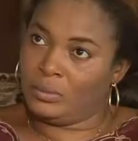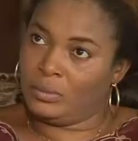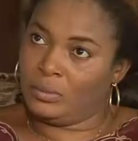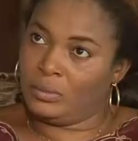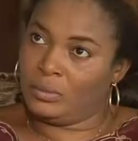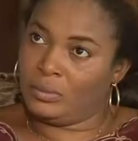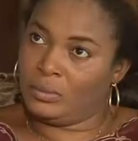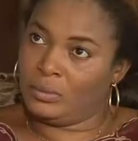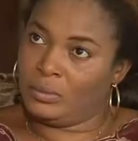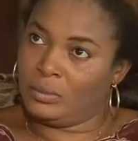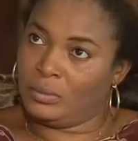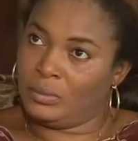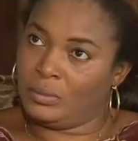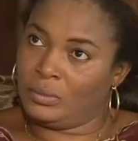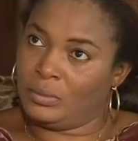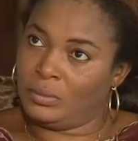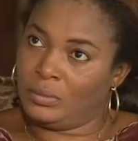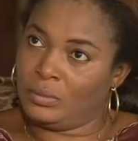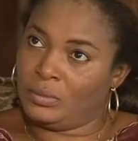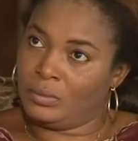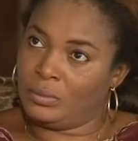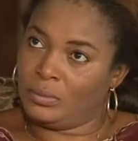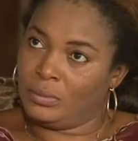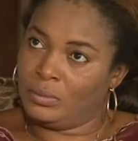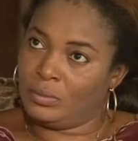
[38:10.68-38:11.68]

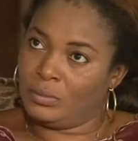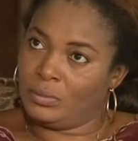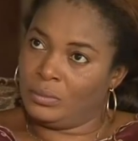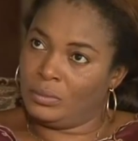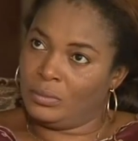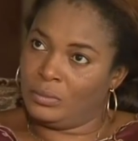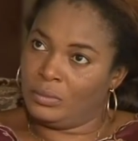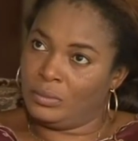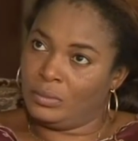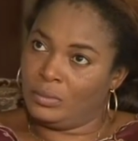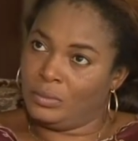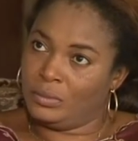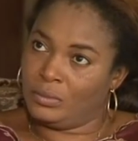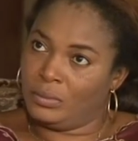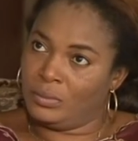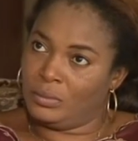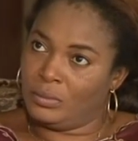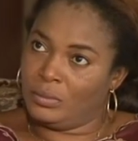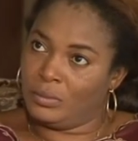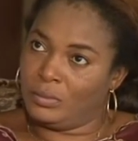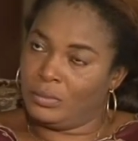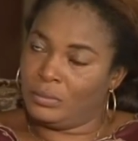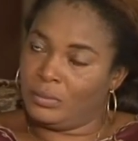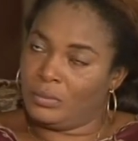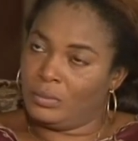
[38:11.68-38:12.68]
seem to be.
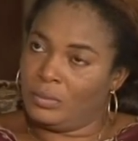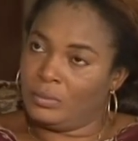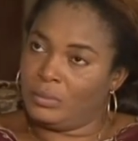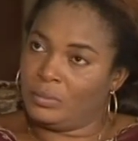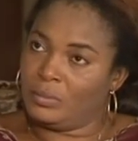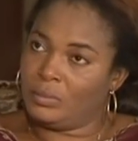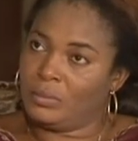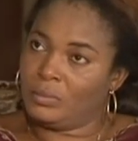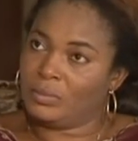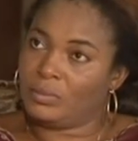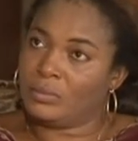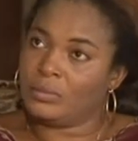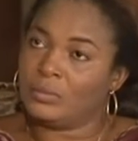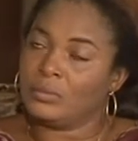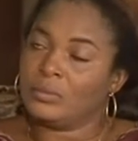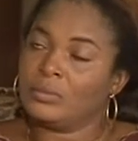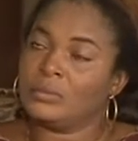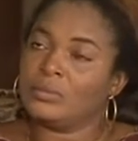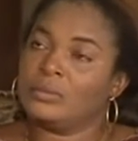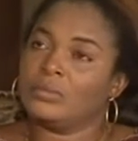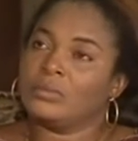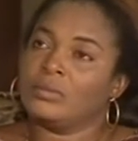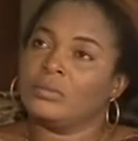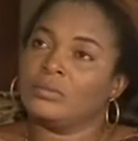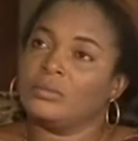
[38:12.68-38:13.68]

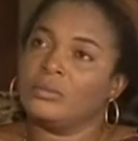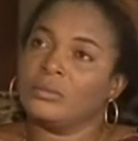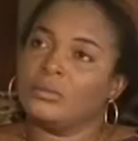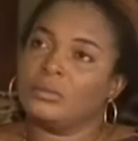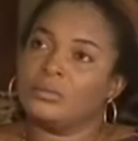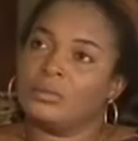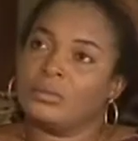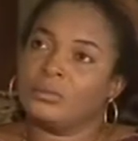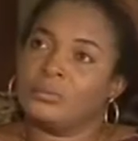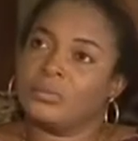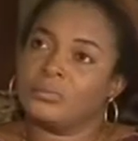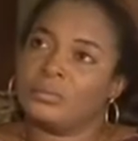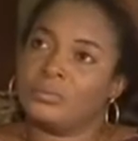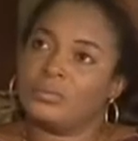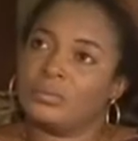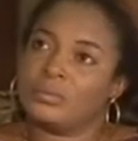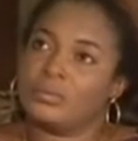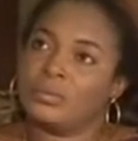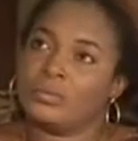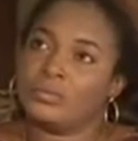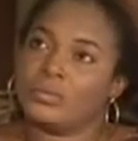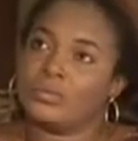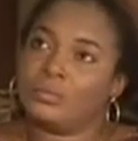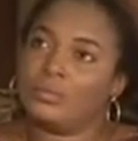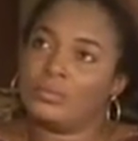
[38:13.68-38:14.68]

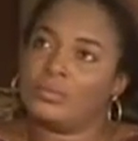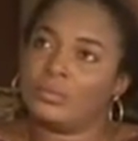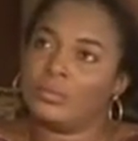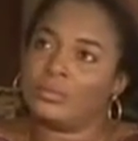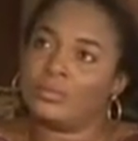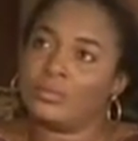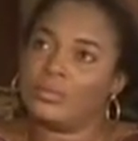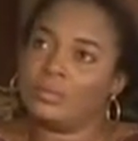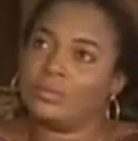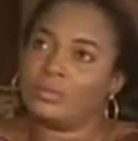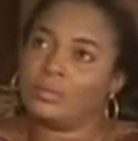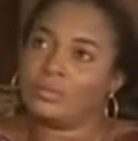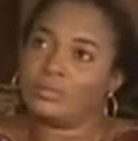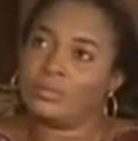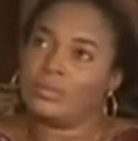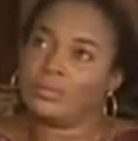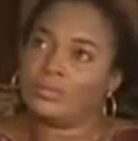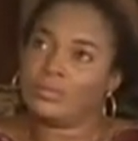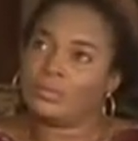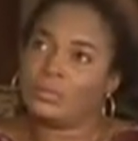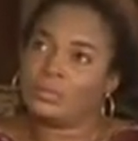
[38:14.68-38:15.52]
Something is hidden